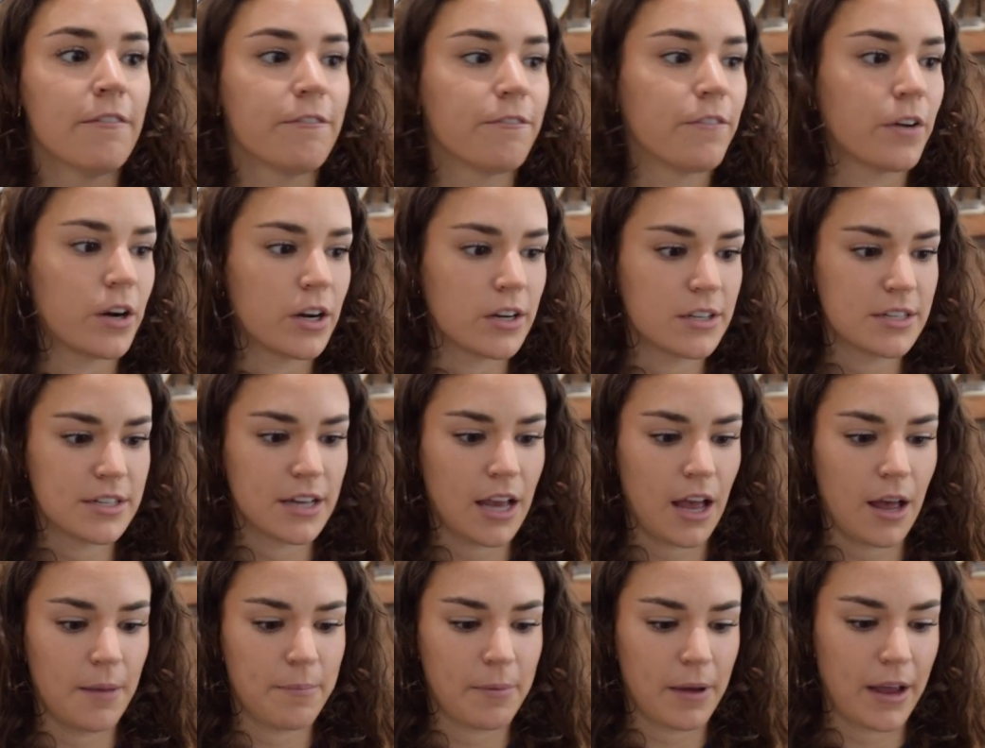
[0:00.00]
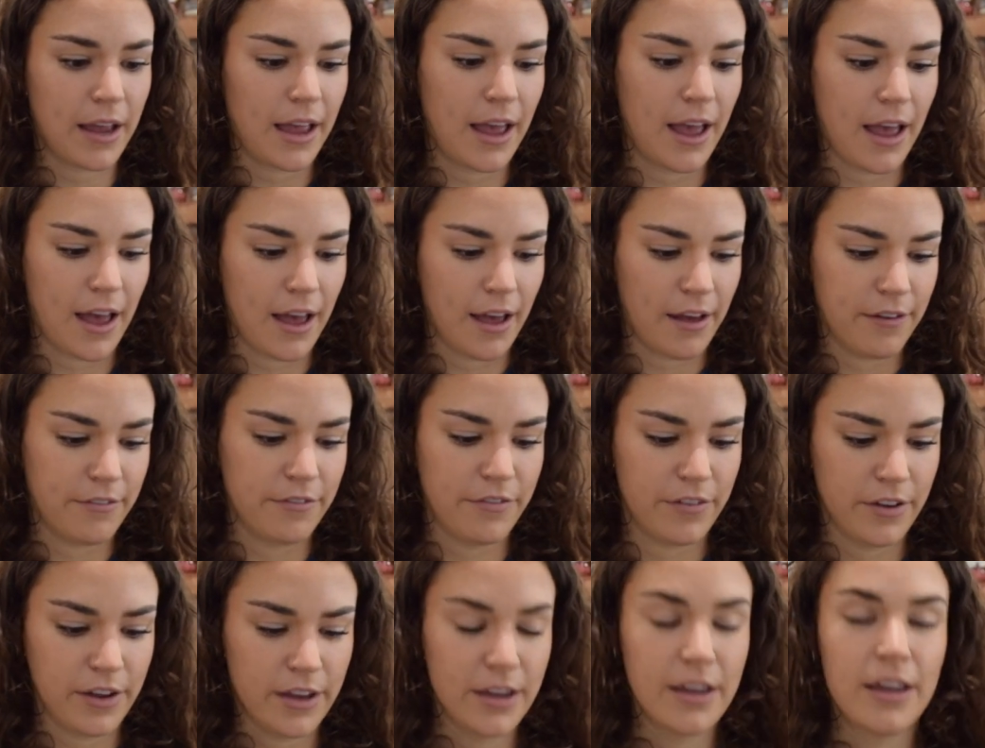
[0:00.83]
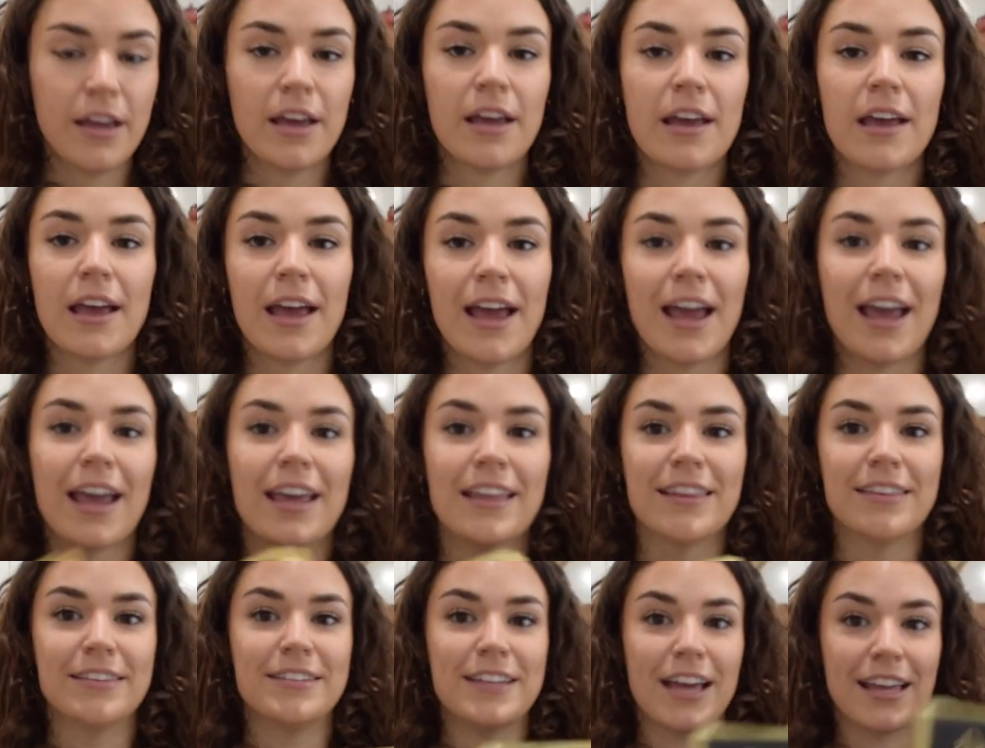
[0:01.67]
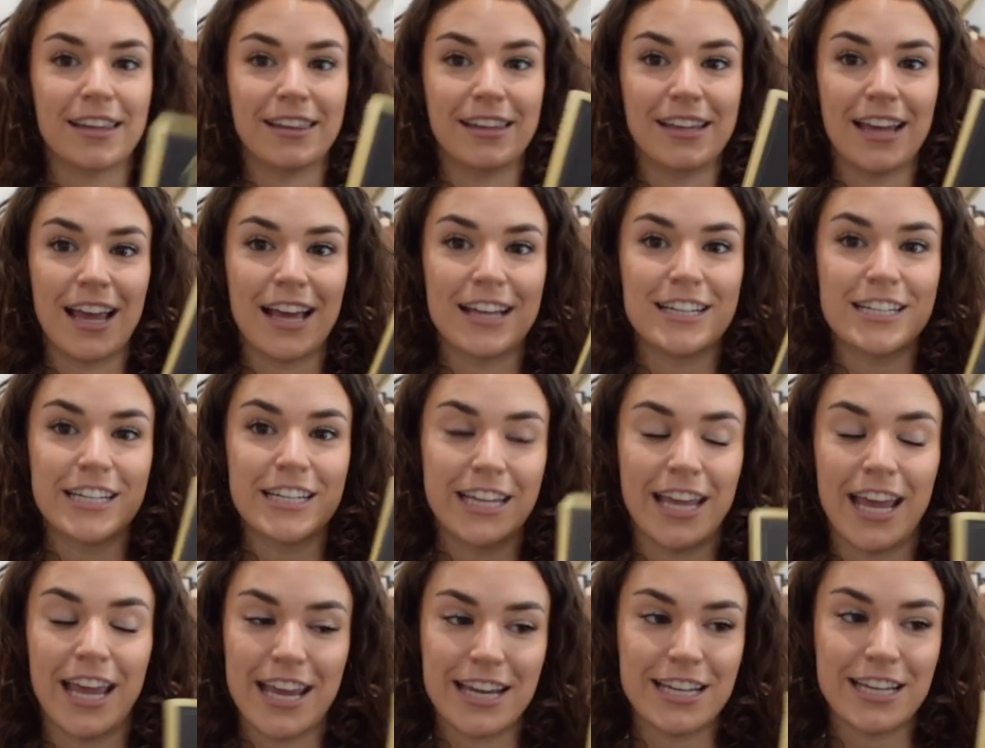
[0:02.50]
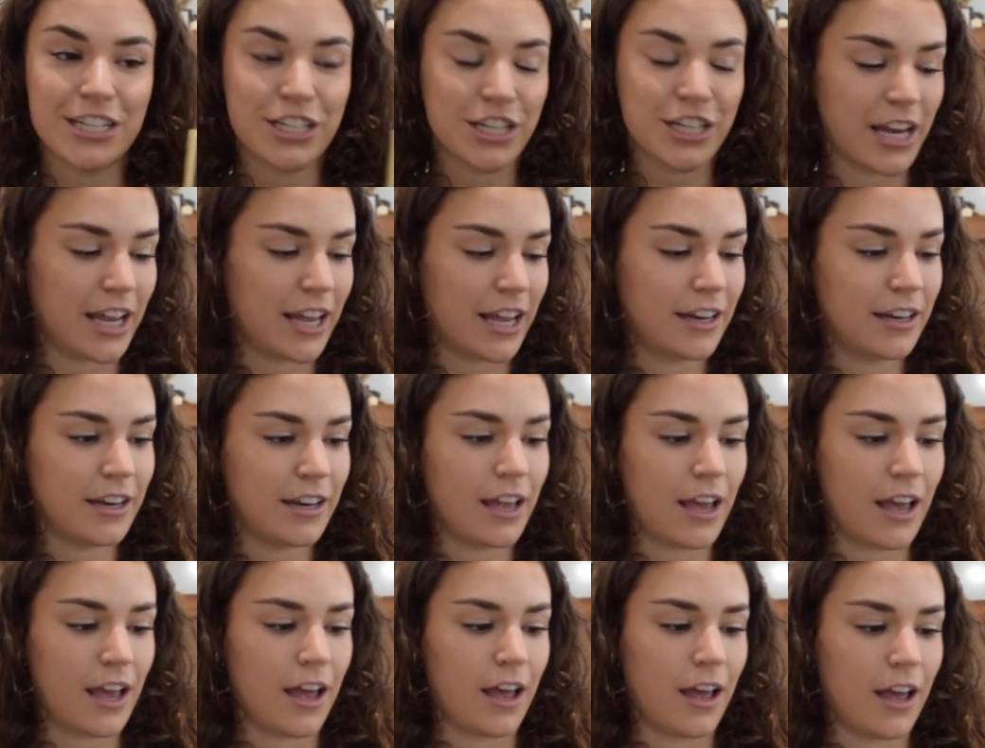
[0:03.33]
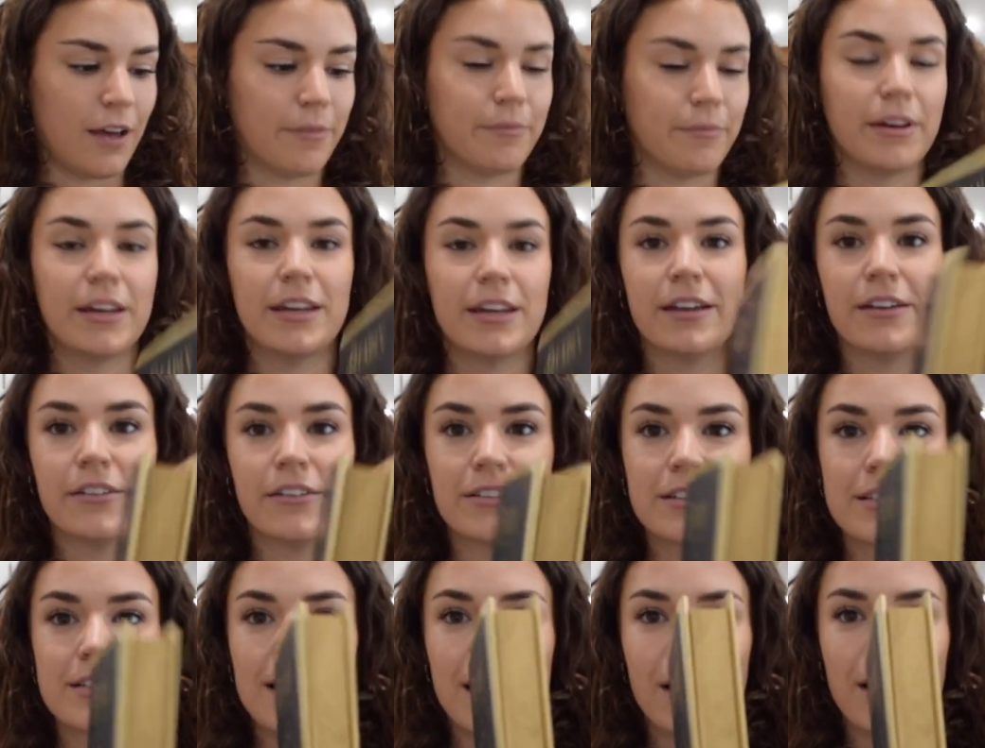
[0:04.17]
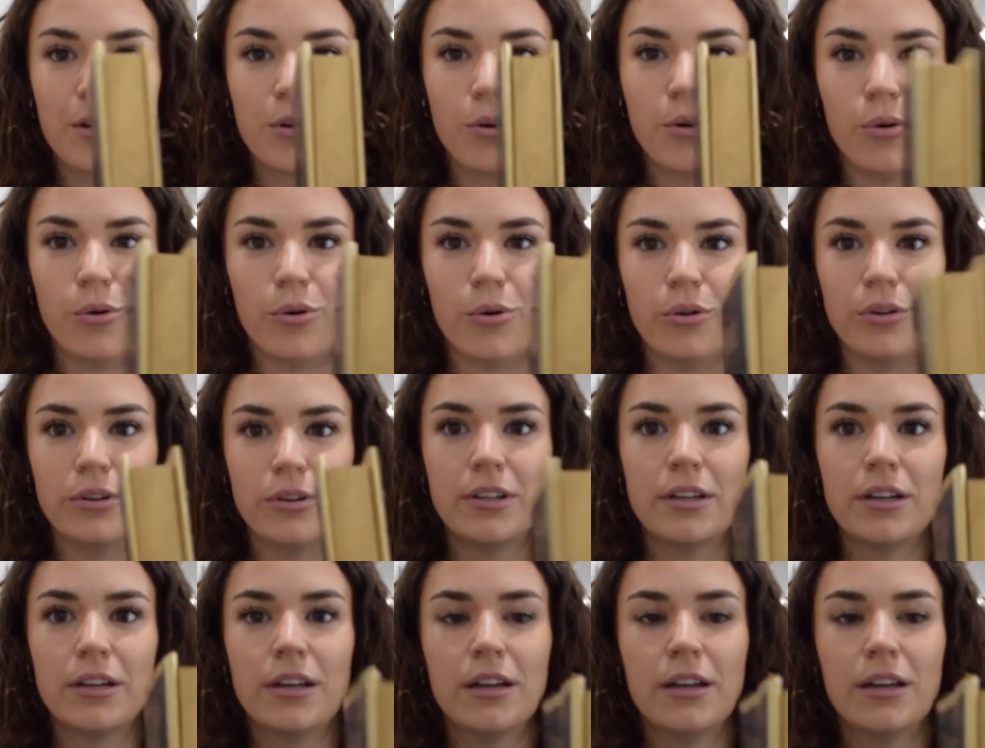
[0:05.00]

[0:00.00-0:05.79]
First up, I have A Deadly Education, and here is that gold.